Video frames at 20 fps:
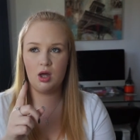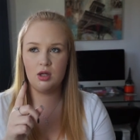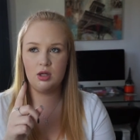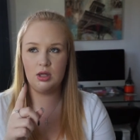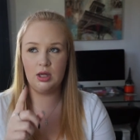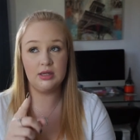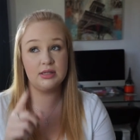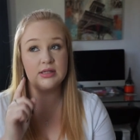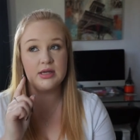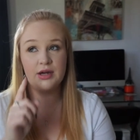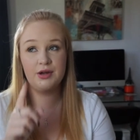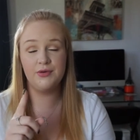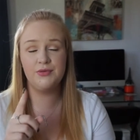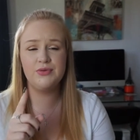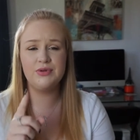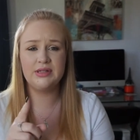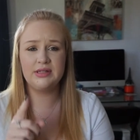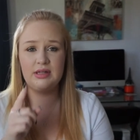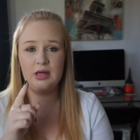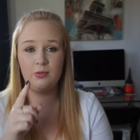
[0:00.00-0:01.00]
Yes, I got
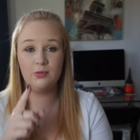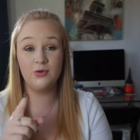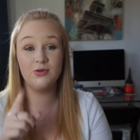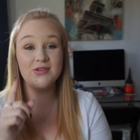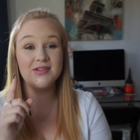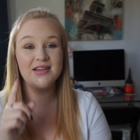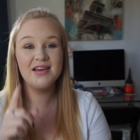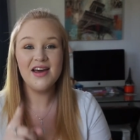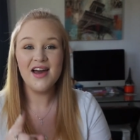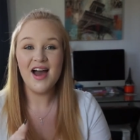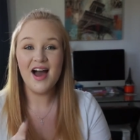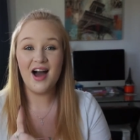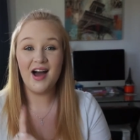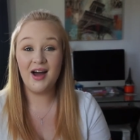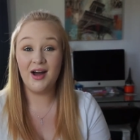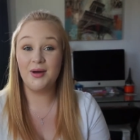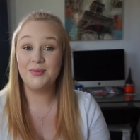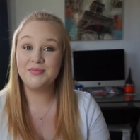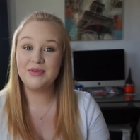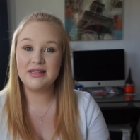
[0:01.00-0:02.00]
them to Staples.
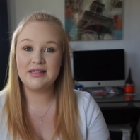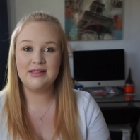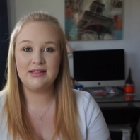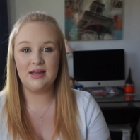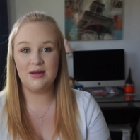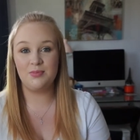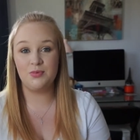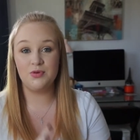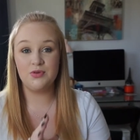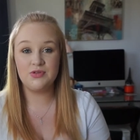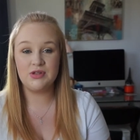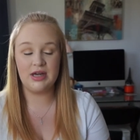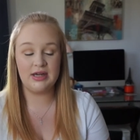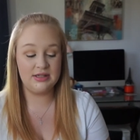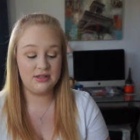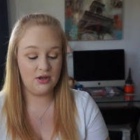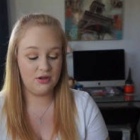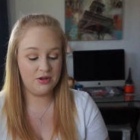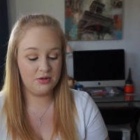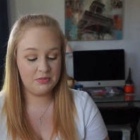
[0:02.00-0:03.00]
At Staples, I
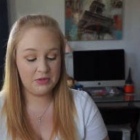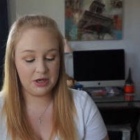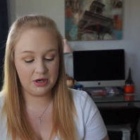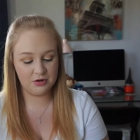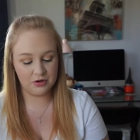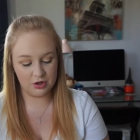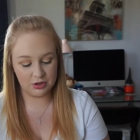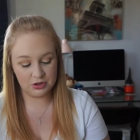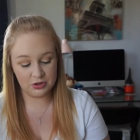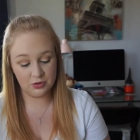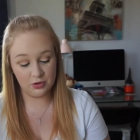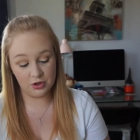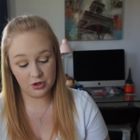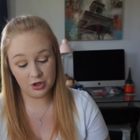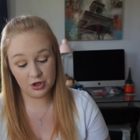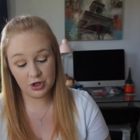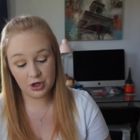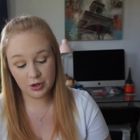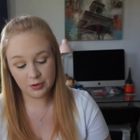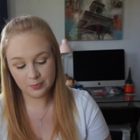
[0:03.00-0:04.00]
saw them there not too long
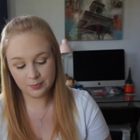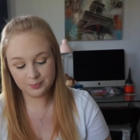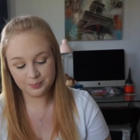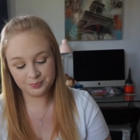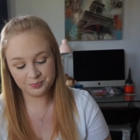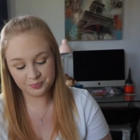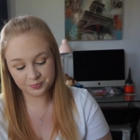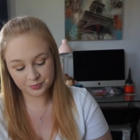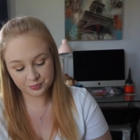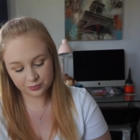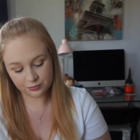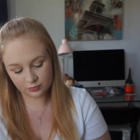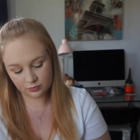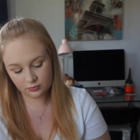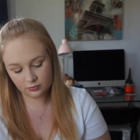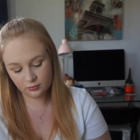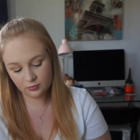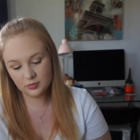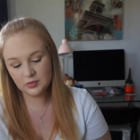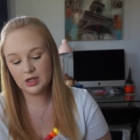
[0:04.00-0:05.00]
ago.
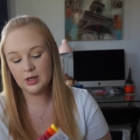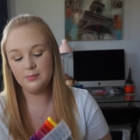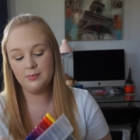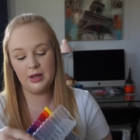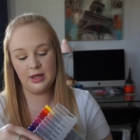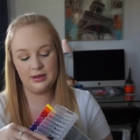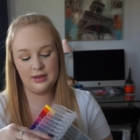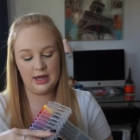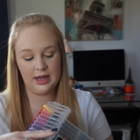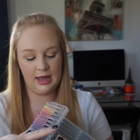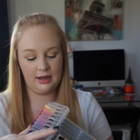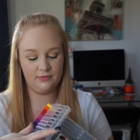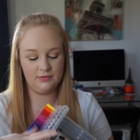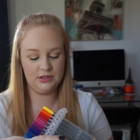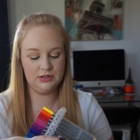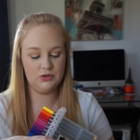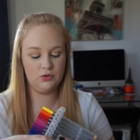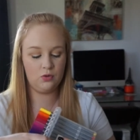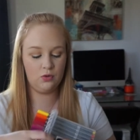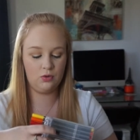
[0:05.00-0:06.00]
But they have
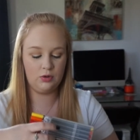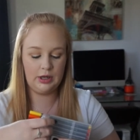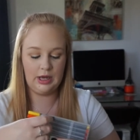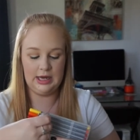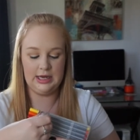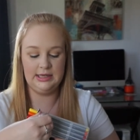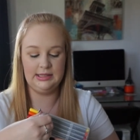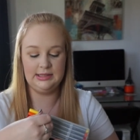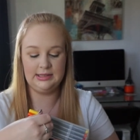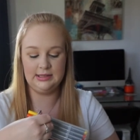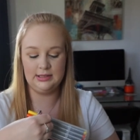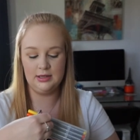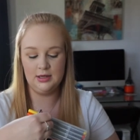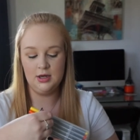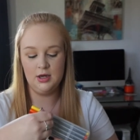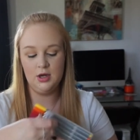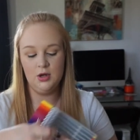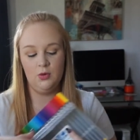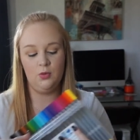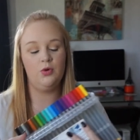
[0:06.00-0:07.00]
this cool case
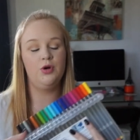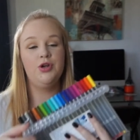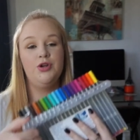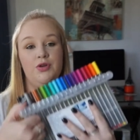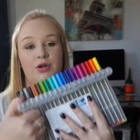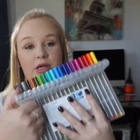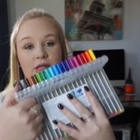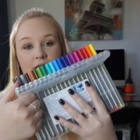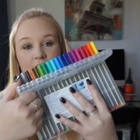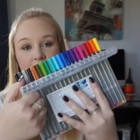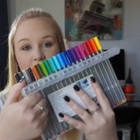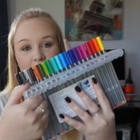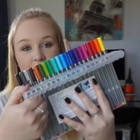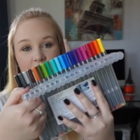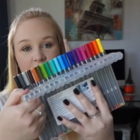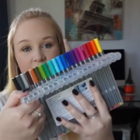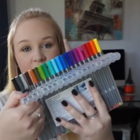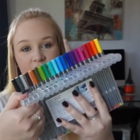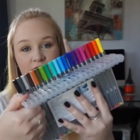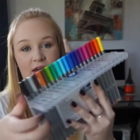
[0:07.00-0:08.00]
where you can
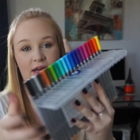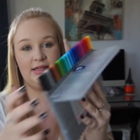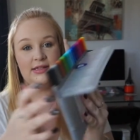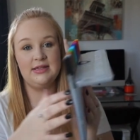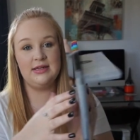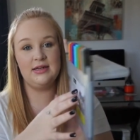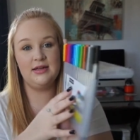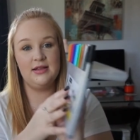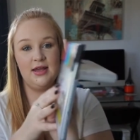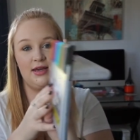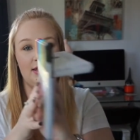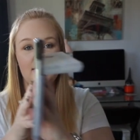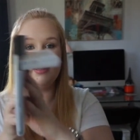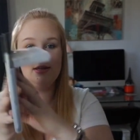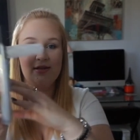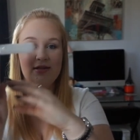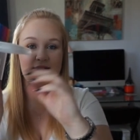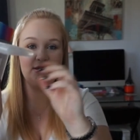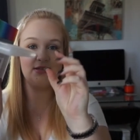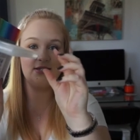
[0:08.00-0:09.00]
like fasten it like
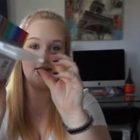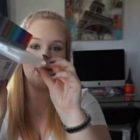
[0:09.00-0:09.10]
this,